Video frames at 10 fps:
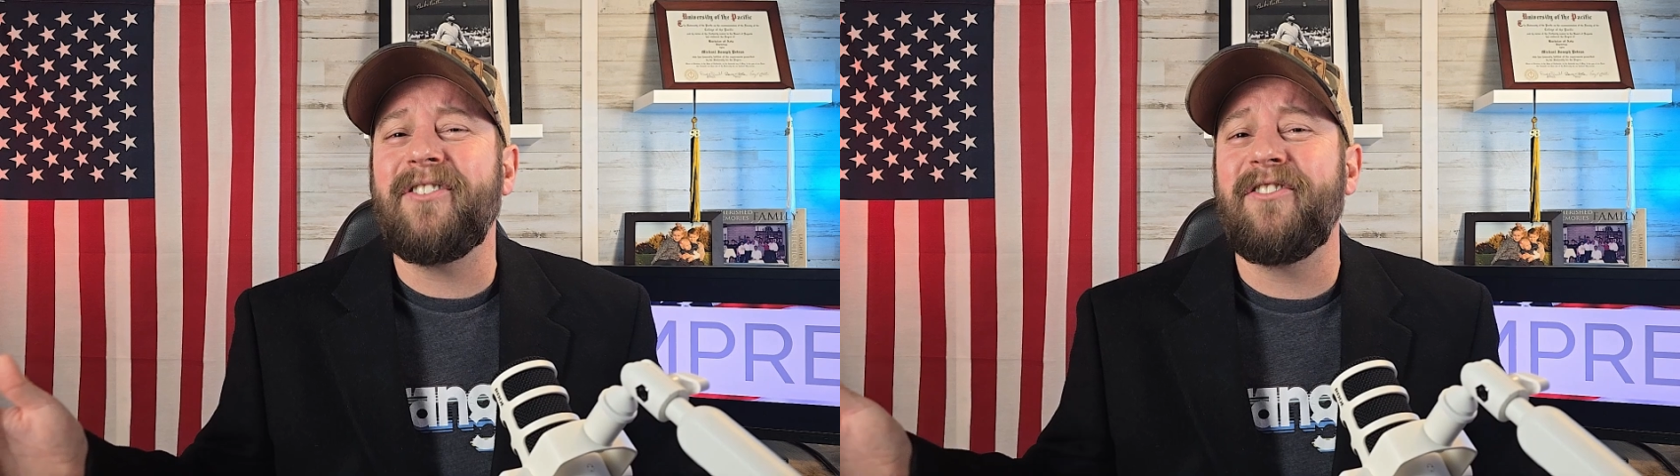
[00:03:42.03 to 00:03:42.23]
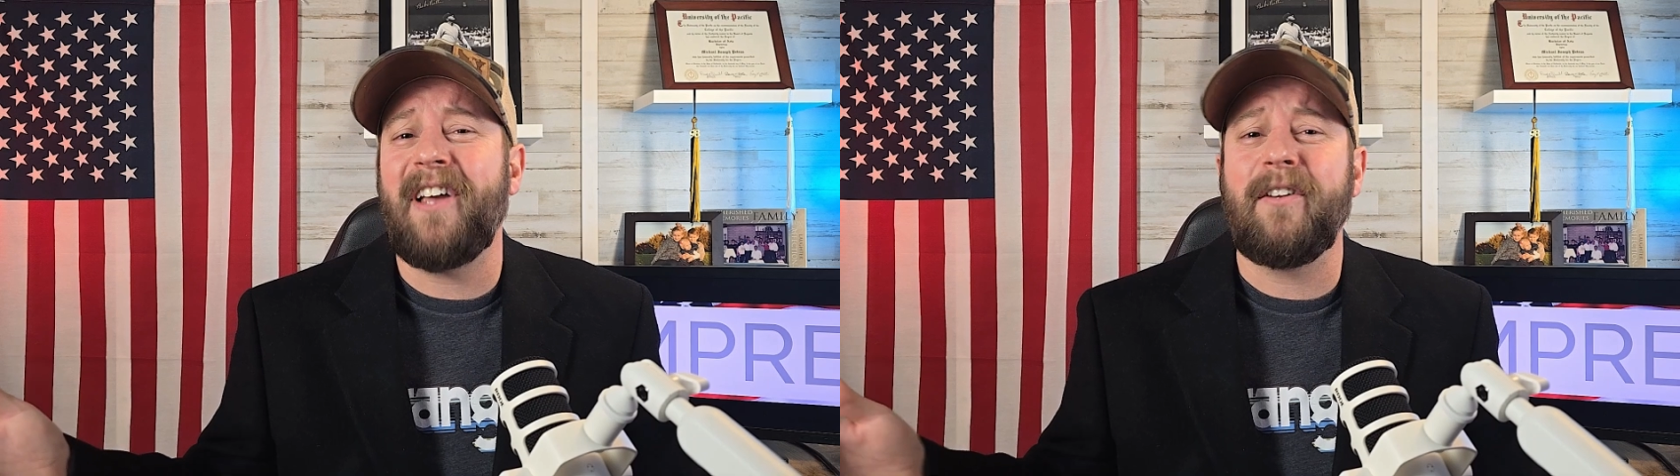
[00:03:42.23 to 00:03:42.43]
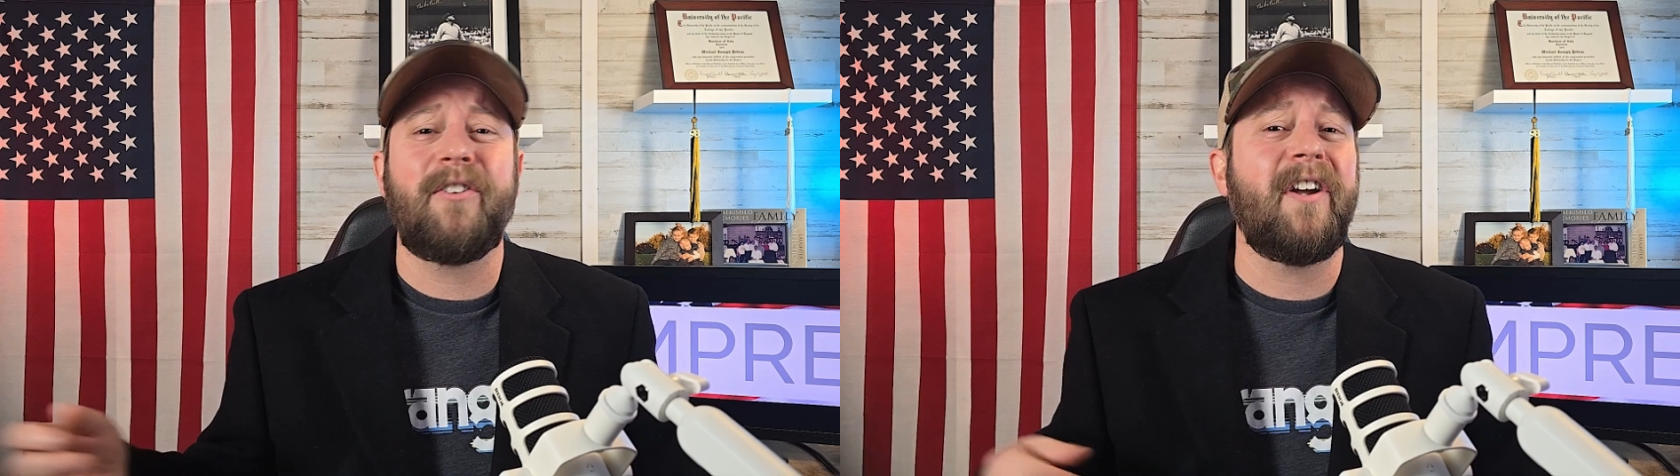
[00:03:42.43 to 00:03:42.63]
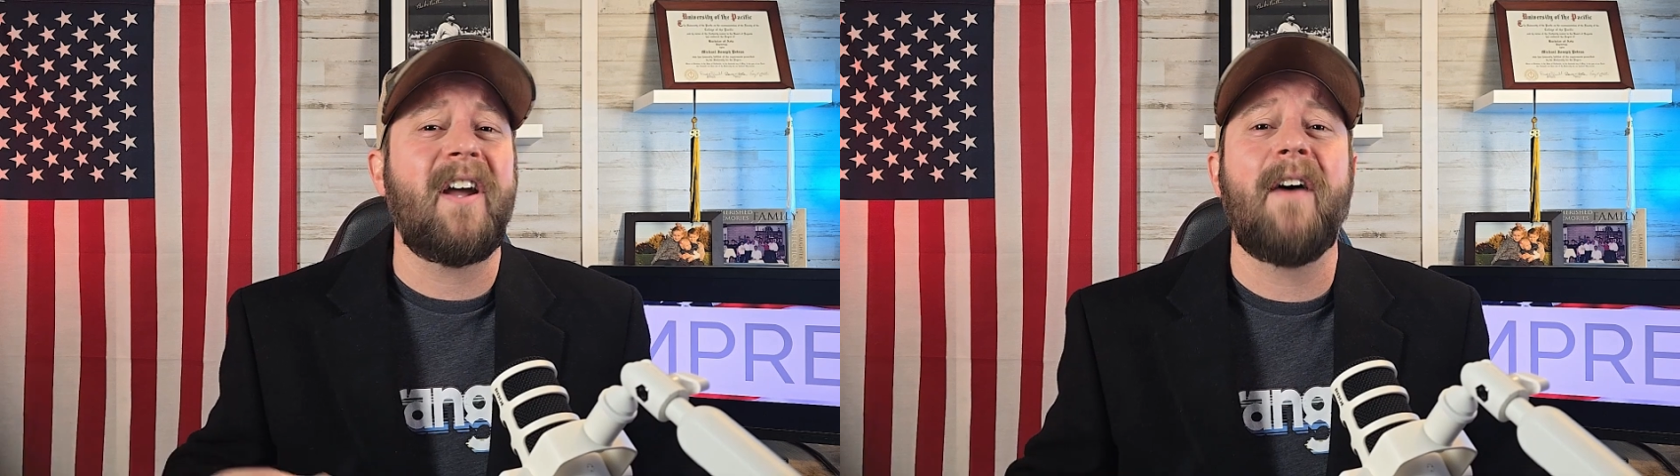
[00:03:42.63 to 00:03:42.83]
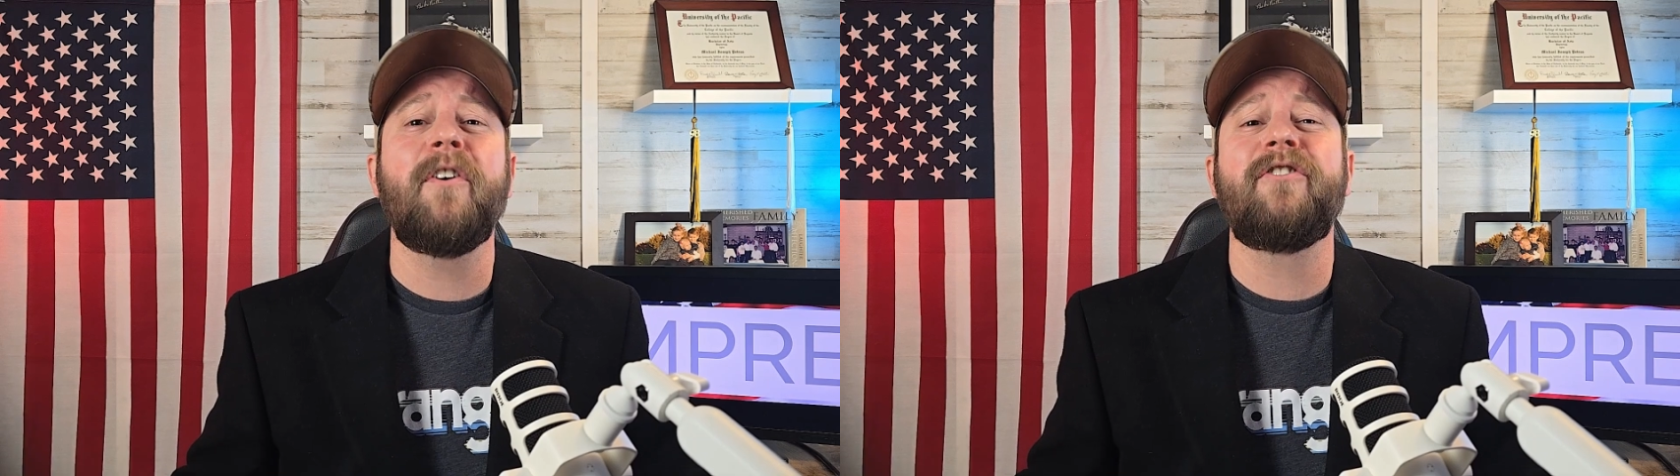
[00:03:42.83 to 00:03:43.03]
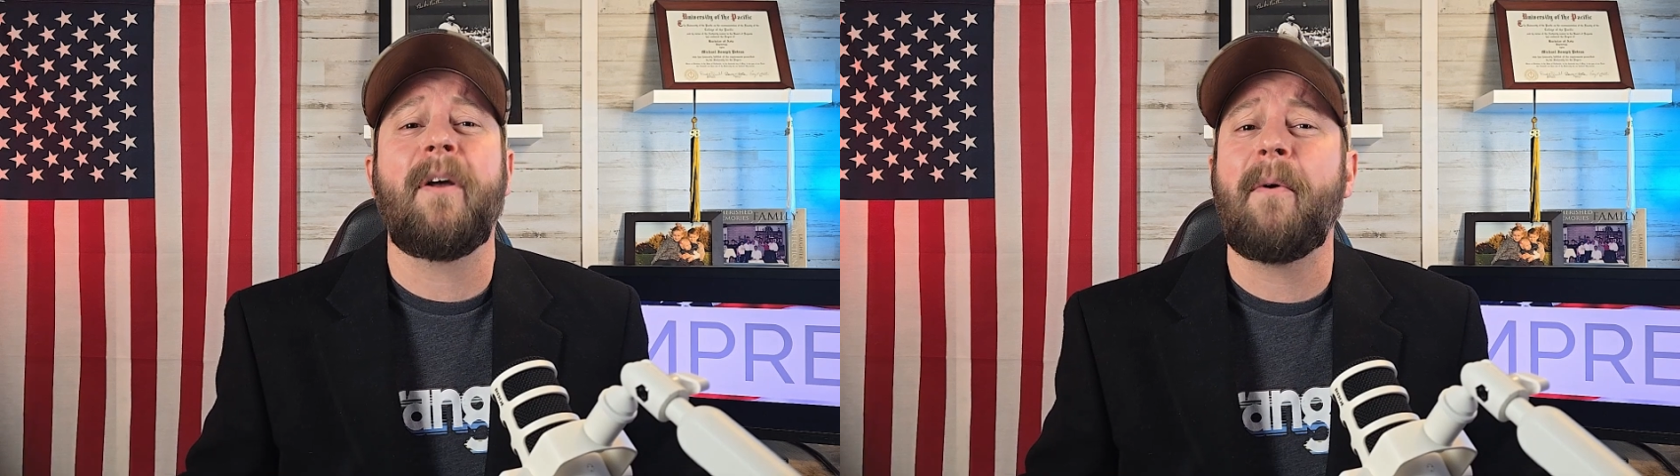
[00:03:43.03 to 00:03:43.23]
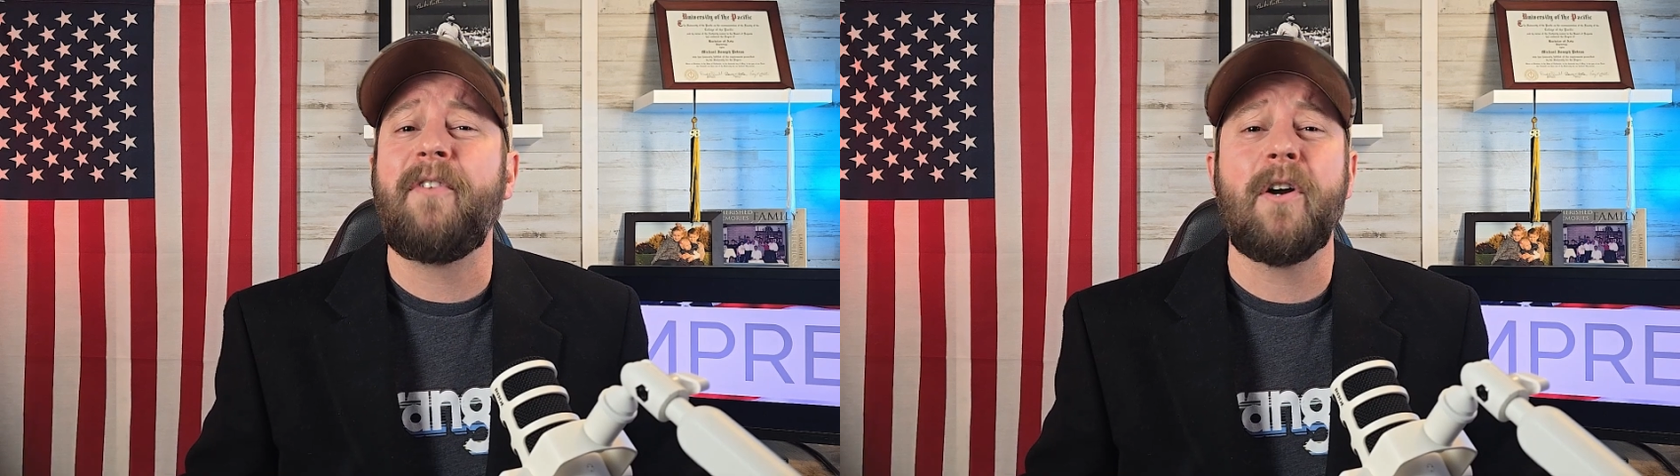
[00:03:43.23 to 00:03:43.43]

seller to cover some of your